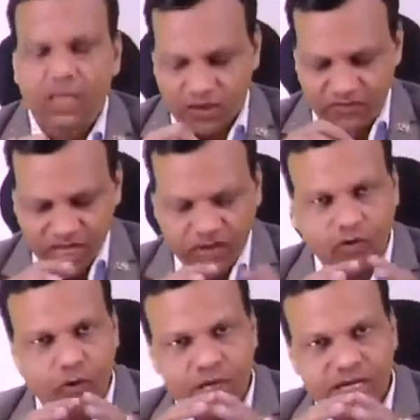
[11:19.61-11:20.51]
If we give
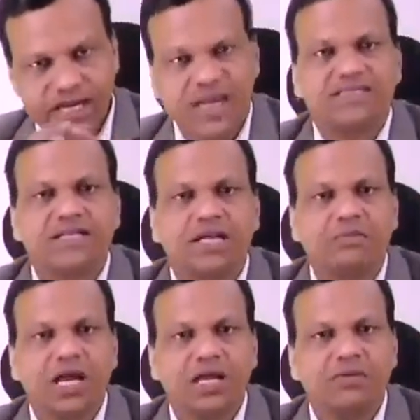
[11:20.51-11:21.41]
only
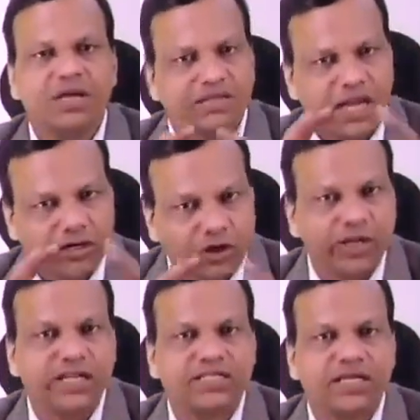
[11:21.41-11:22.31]
ezetimibe, then
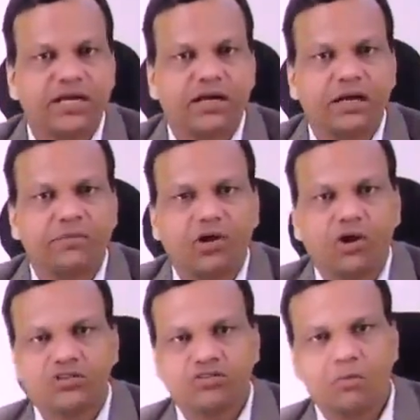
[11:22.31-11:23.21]
tolerance can occur
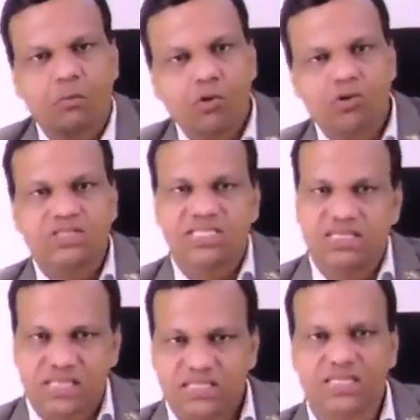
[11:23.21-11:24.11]
because of more
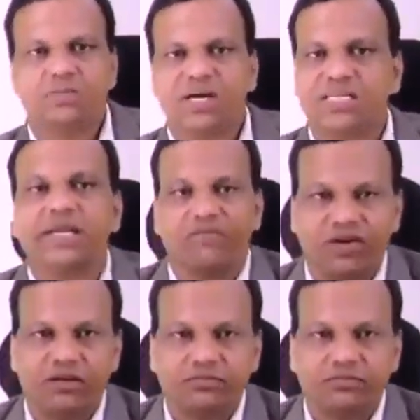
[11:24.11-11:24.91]
synthesis by the liver.